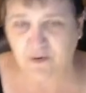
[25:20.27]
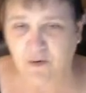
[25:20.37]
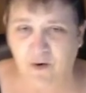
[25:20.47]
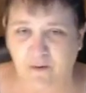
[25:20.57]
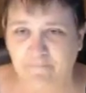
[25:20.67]

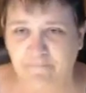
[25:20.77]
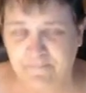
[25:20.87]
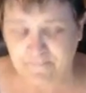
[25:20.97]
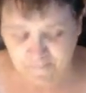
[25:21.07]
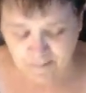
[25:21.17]
core
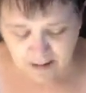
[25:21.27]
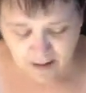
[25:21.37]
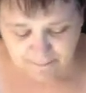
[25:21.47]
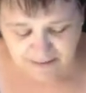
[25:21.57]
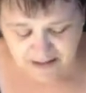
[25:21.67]

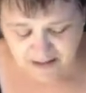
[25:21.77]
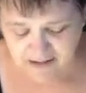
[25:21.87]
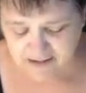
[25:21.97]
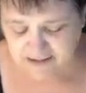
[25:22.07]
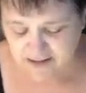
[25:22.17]

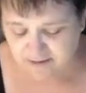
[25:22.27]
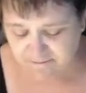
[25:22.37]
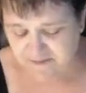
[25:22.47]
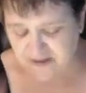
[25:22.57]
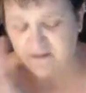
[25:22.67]
because I've
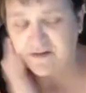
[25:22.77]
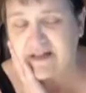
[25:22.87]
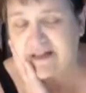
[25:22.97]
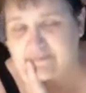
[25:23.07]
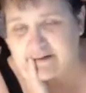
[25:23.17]
found that
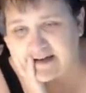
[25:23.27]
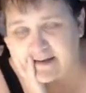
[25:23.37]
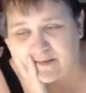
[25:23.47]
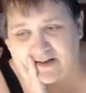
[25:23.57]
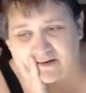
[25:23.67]
every
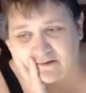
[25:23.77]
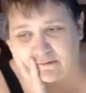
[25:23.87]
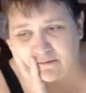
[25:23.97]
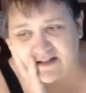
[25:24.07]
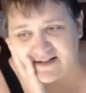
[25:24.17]
time I
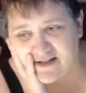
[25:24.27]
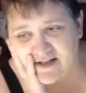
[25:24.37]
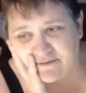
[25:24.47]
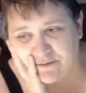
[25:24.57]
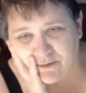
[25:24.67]
do, it's
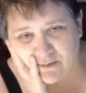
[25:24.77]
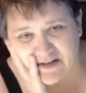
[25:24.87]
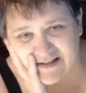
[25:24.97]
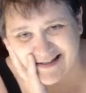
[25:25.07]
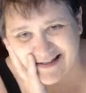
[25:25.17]
never the
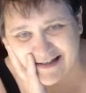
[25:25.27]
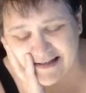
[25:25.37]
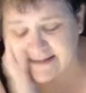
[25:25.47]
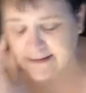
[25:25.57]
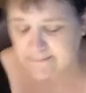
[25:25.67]
right
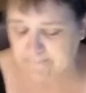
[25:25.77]
size.